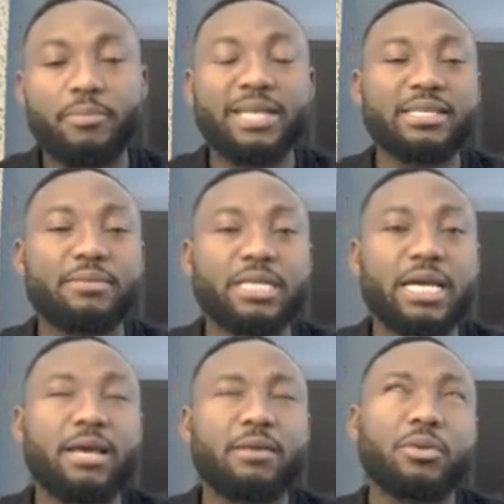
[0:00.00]
but at the same
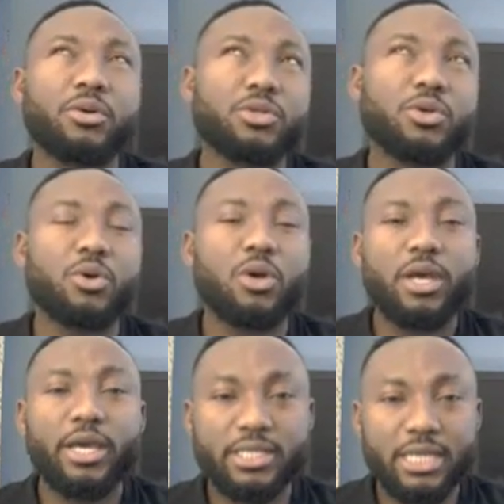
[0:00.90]
time also
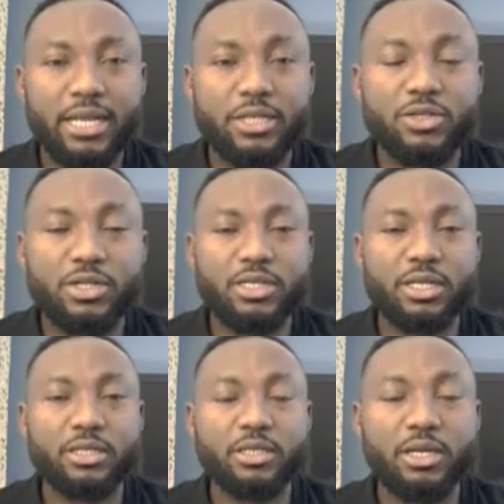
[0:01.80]
it's kind of interesting